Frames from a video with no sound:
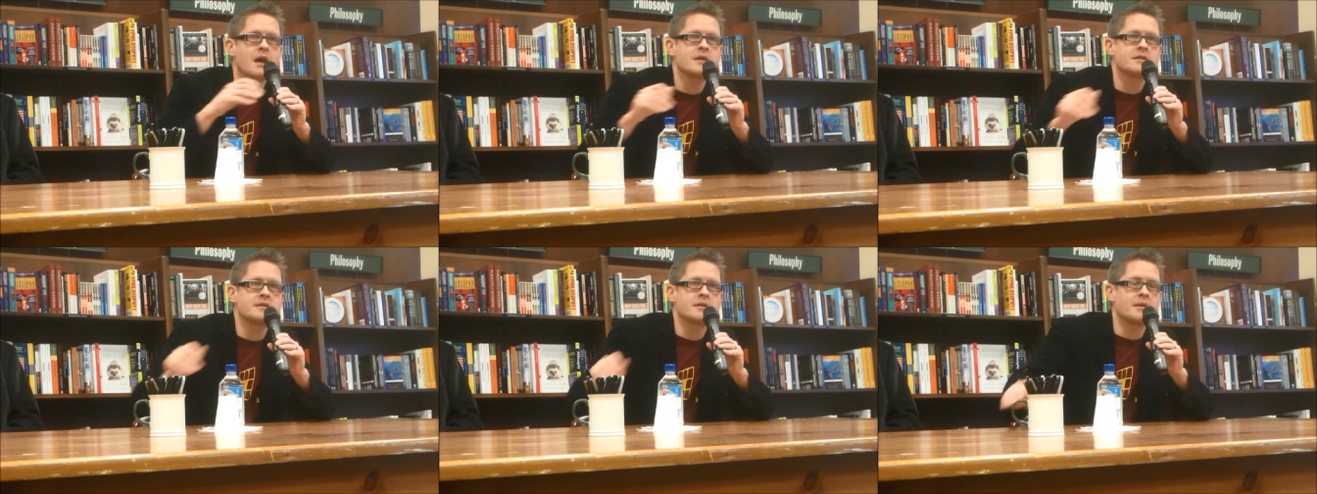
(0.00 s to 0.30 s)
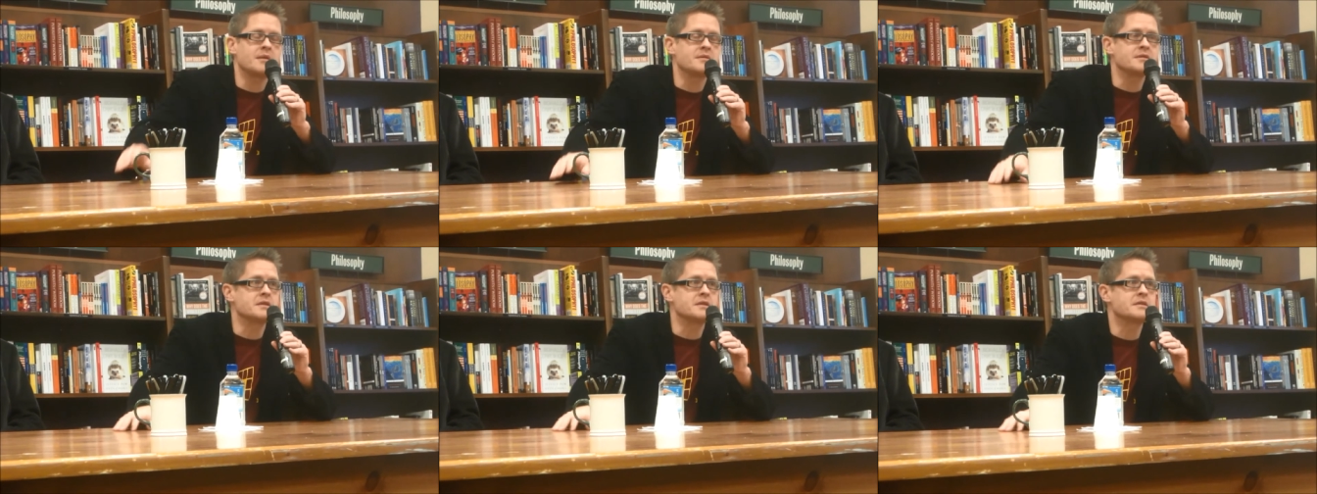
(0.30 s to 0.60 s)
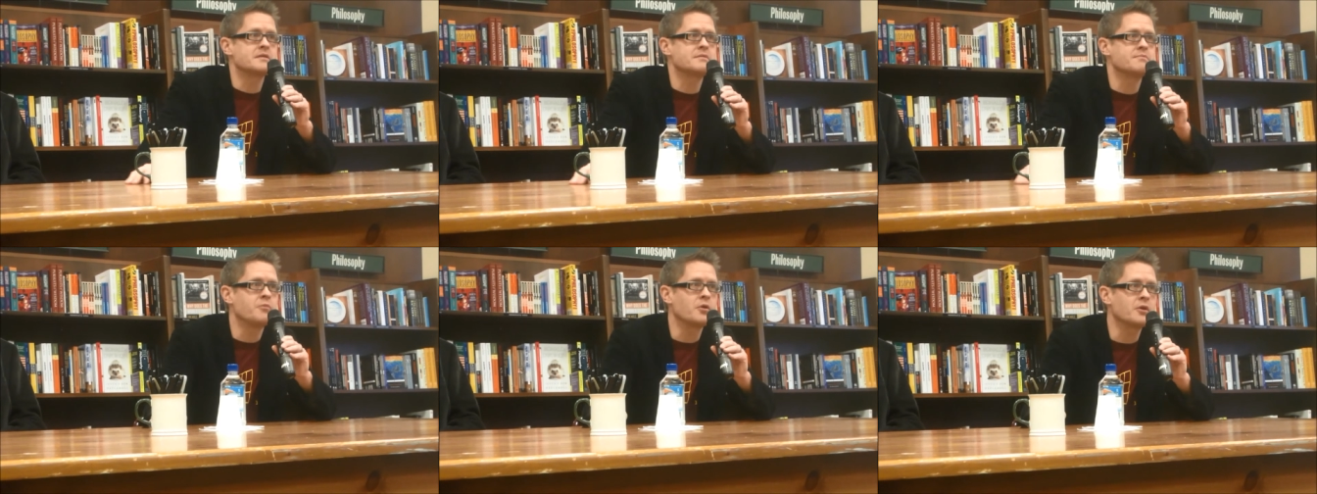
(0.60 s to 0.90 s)
sometimes
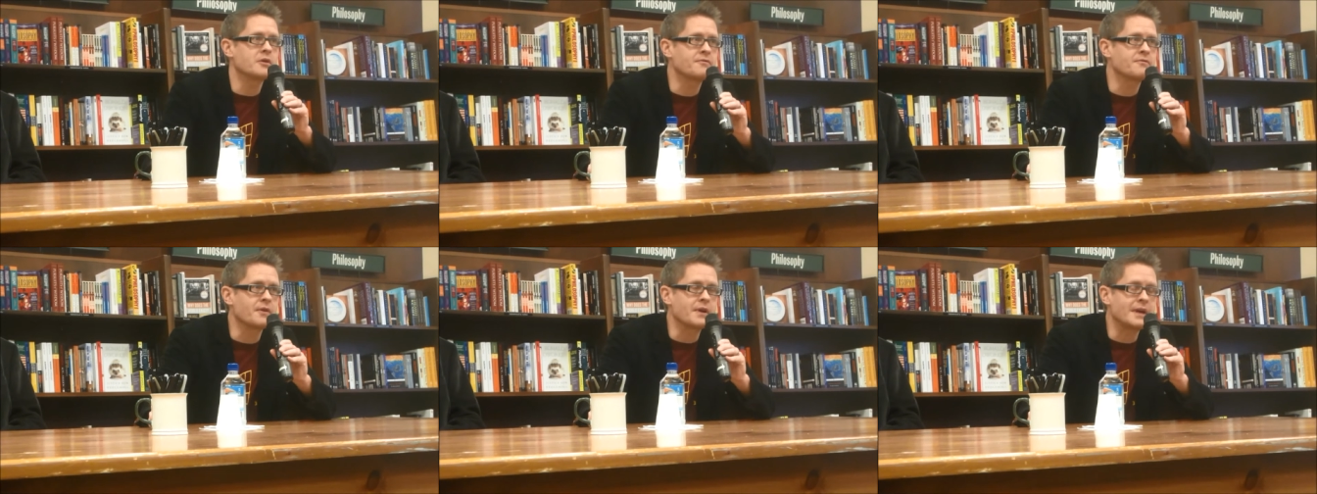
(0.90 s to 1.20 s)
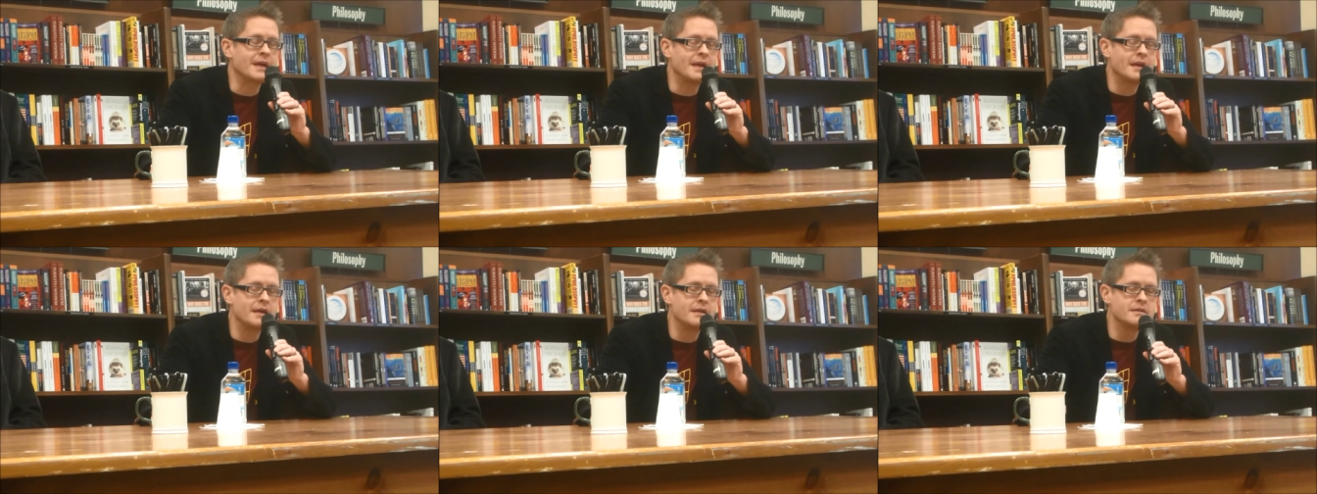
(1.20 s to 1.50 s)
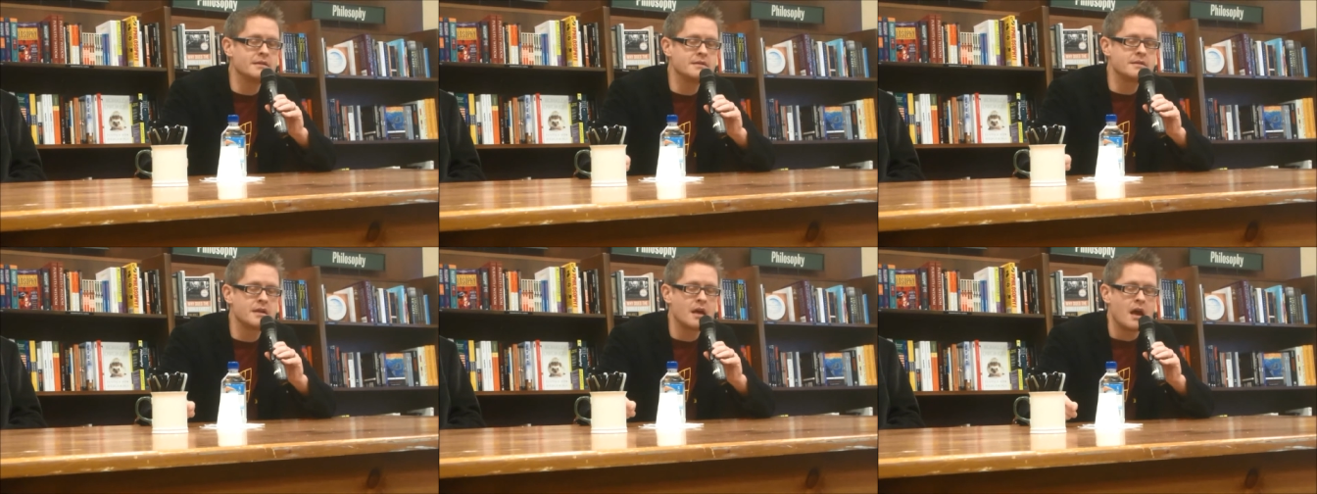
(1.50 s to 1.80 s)
it's books for
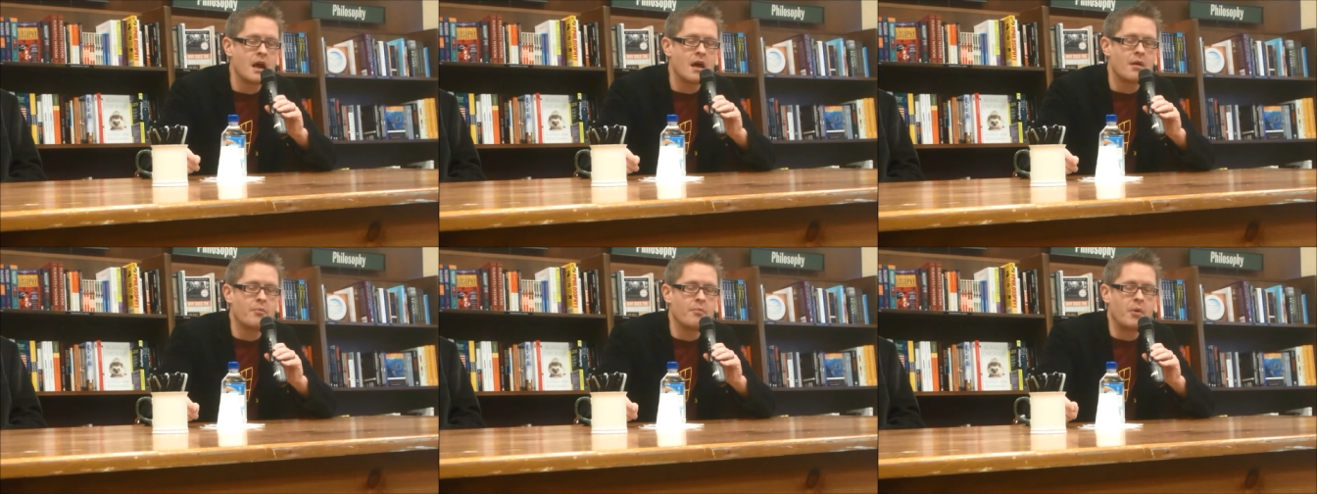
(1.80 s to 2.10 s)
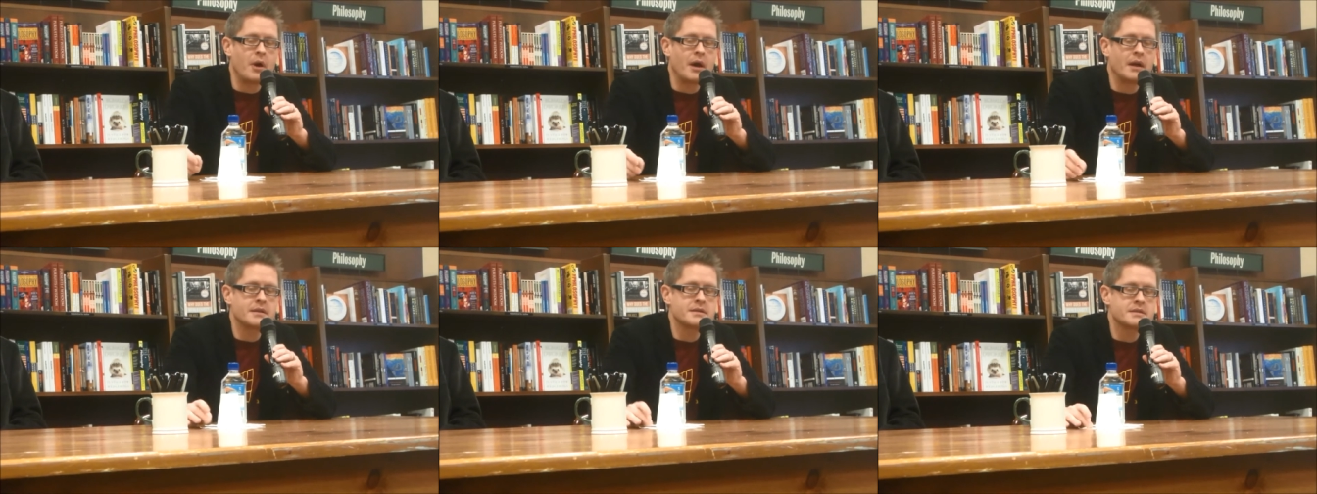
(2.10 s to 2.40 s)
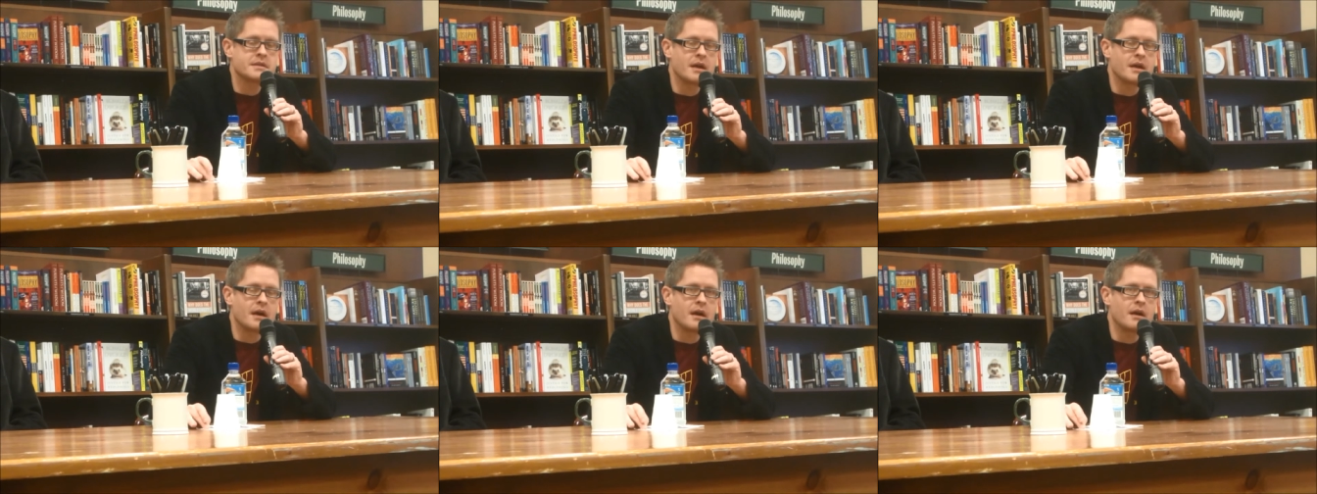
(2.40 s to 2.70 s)
kids,
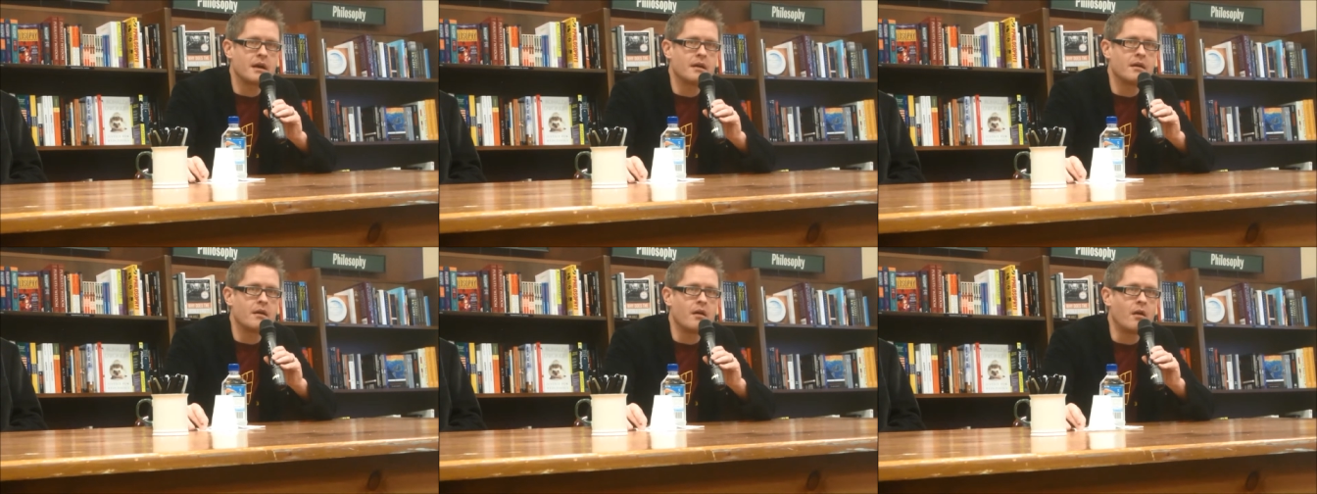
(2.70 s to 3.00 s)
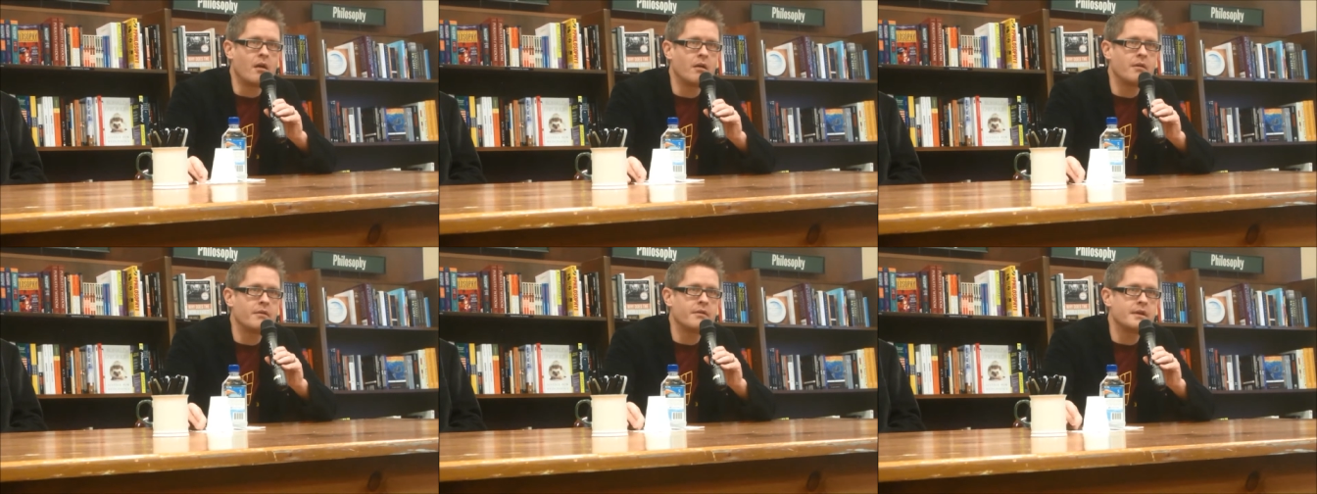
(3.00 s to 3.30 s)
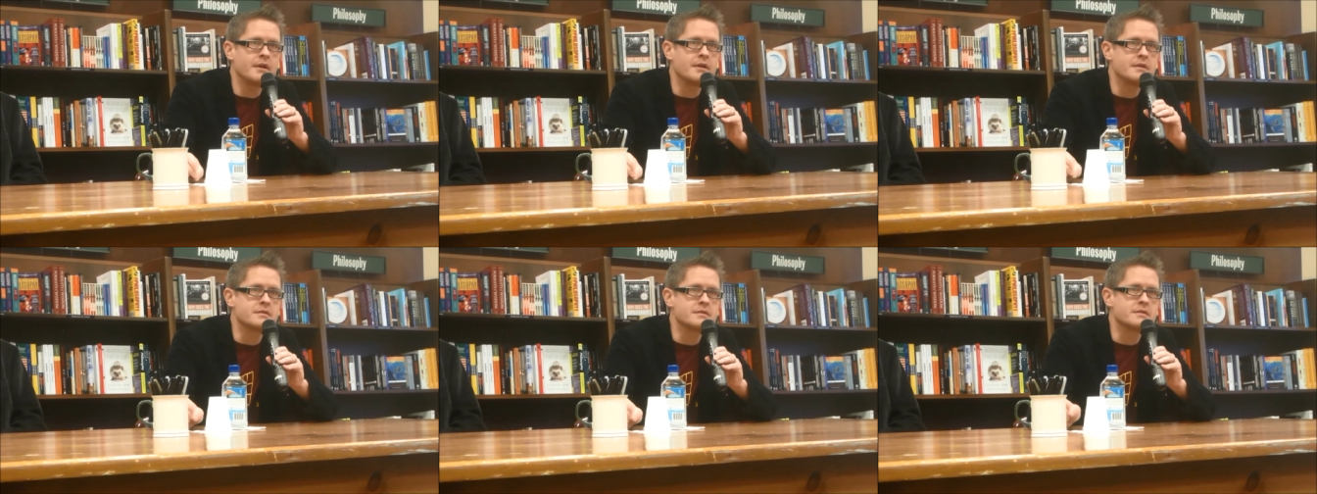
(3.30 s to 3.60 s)
but uh, all
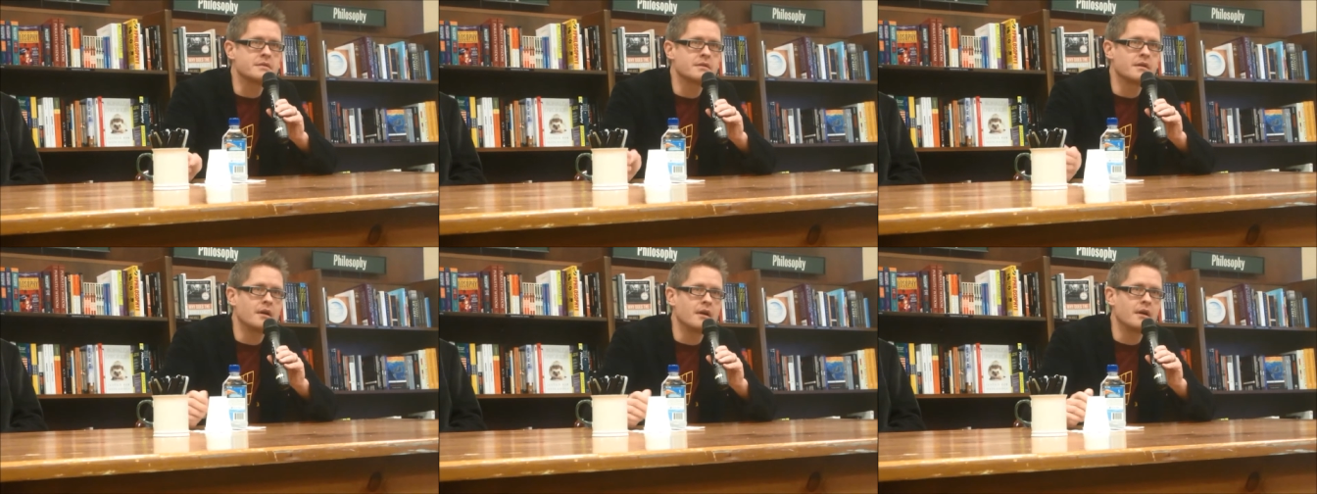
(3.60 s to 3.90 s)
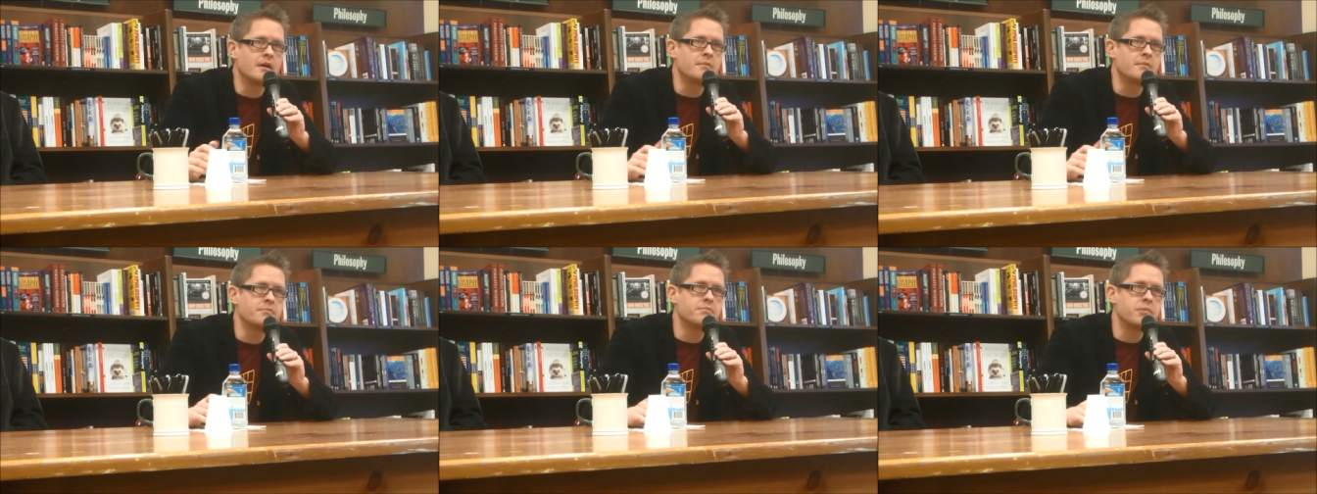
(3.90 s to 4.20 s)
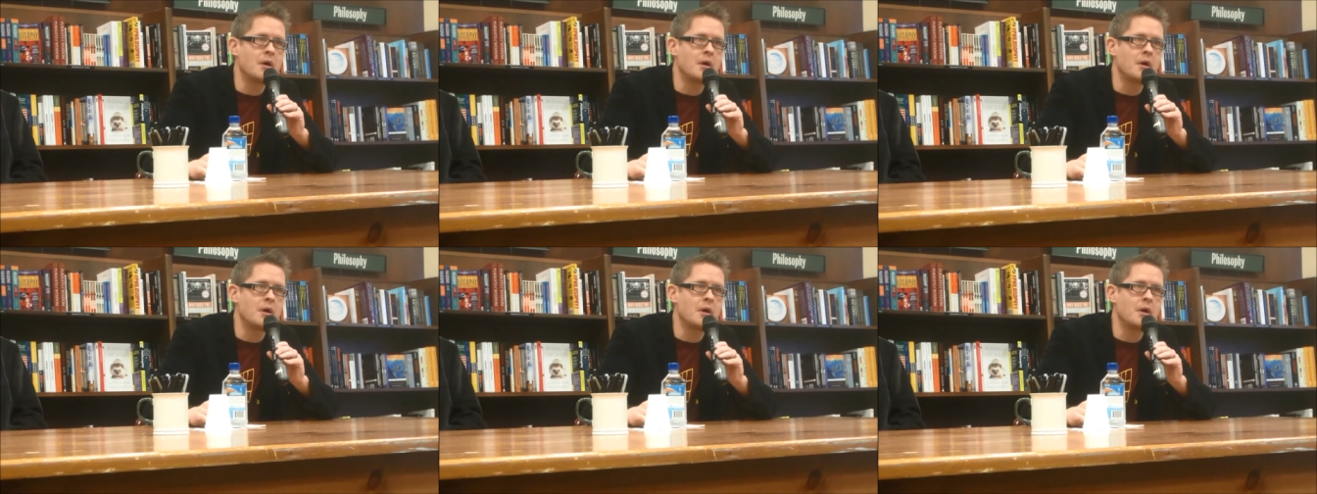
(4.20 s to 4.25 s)
these uh,